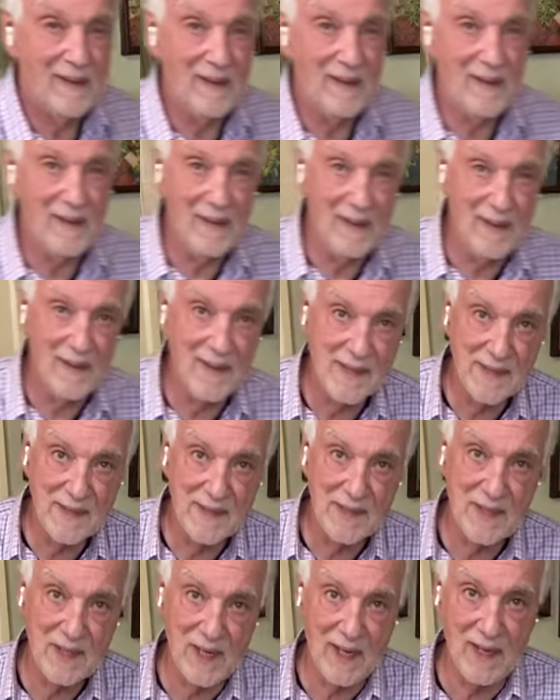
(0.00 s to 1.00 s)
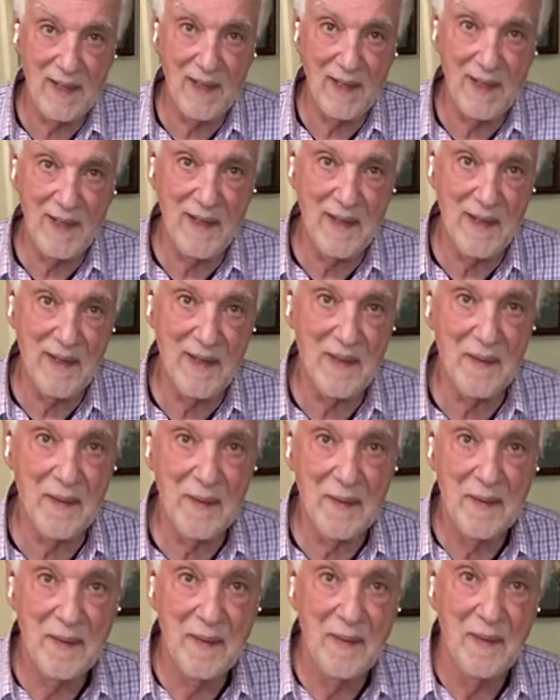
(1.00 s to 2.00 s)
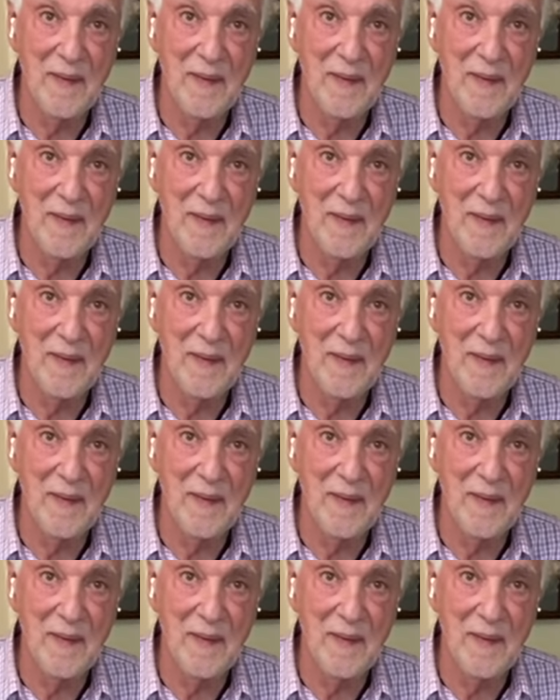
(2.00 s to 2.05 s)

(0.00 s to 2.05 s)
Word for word: Hey, it's Gianni here.